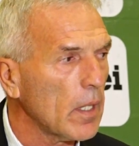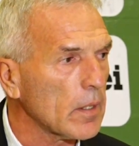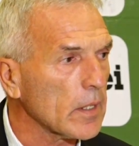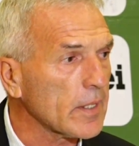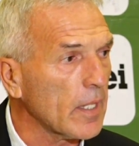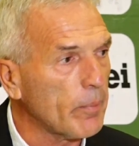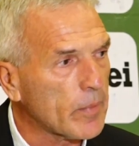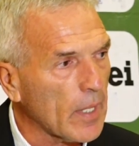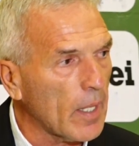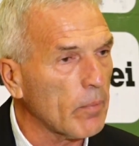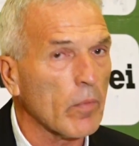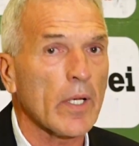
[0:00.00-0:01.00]
At the same
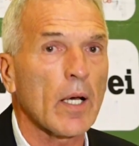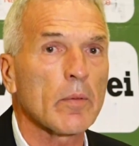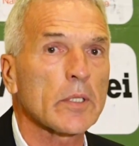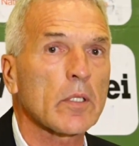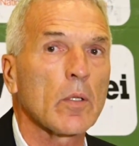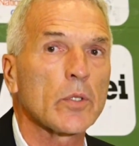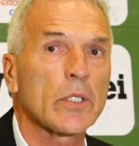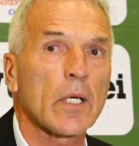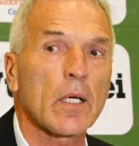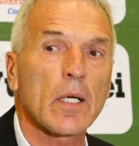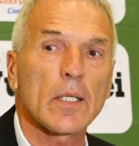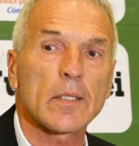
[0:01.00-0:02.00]
time, when I was
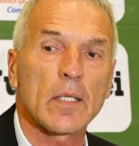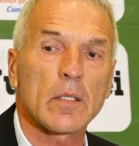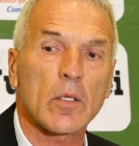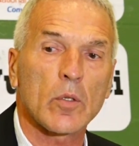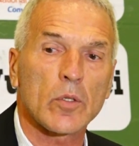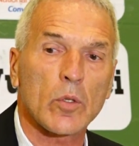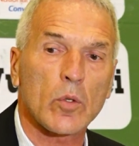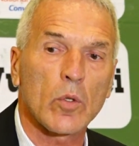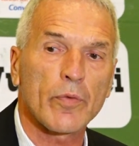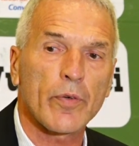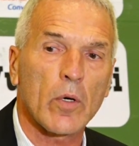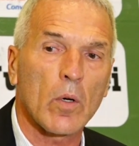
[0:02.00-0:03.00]
coaching Asante
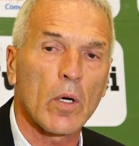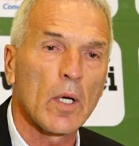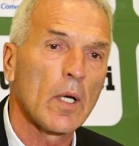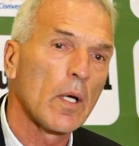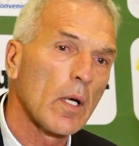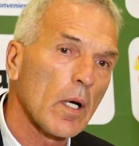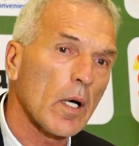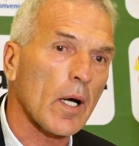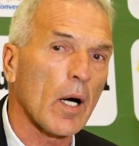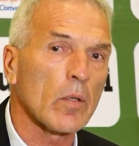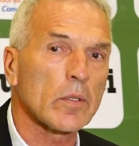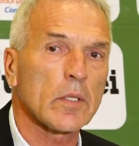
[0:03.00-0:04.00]
Kotoko for
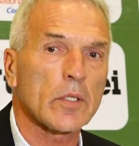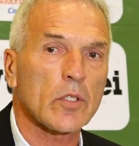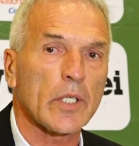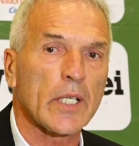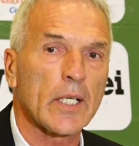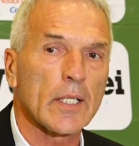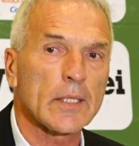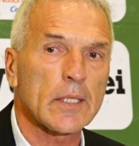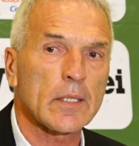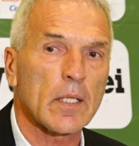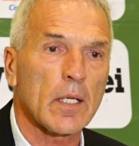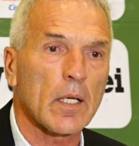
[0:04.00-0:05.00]
around 3
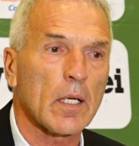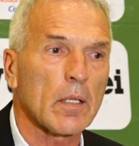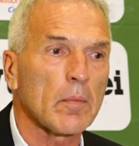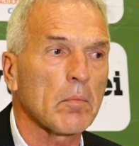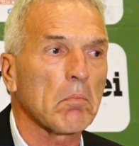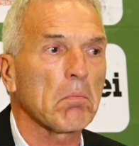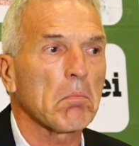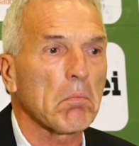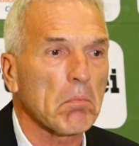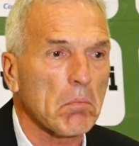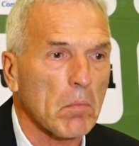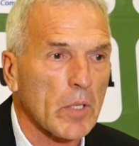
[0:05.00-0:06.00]
years,
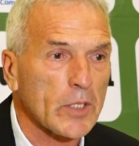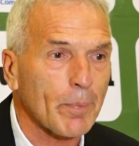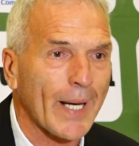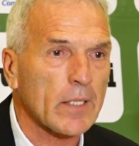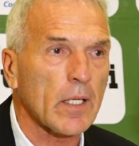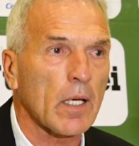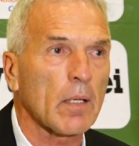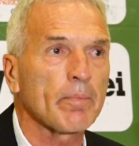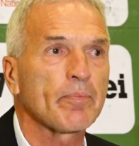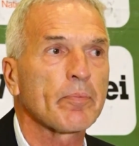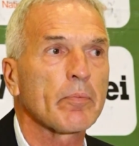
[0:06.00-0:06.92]
respecting